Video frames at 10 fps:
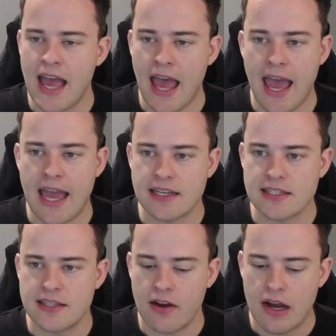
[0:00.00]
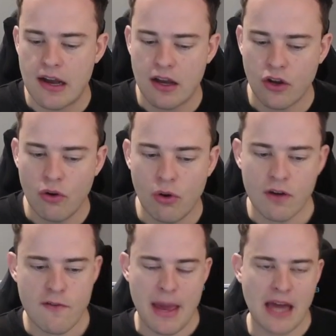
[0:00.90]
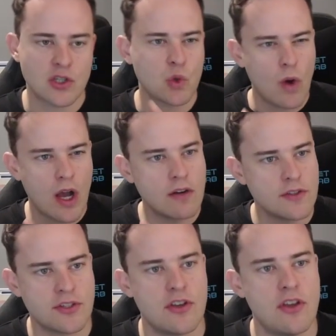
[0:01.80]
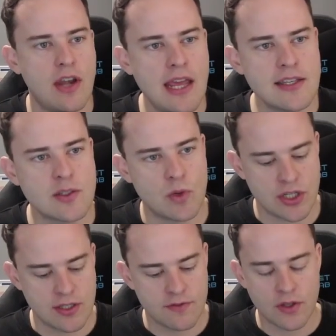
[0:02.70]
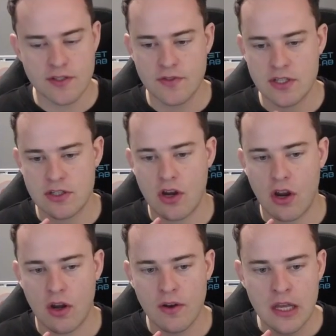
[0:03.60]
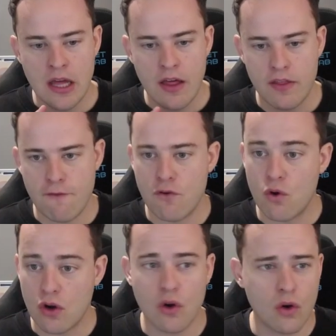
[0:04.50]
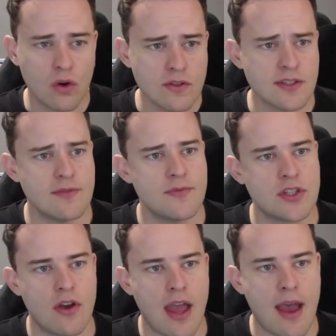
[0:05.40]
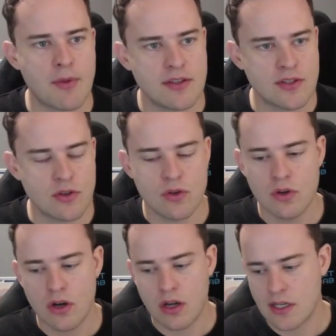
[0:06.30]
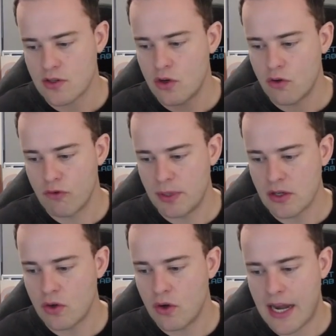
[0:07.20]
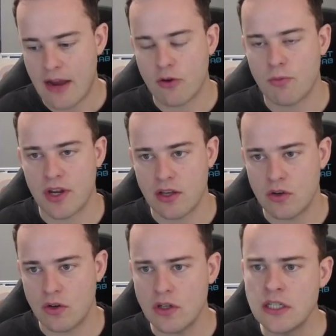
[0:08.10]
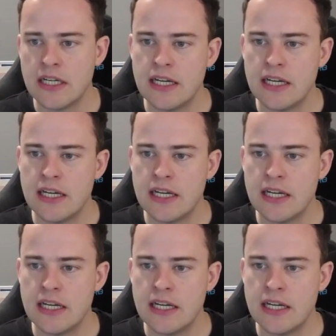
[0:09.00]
And there are a cohort of about 12 or so uniques, which is Philosopher's Stone, the 4 cores, so Amethyst Core, Onyx Core, Ruby Core, and Aquamarine Core,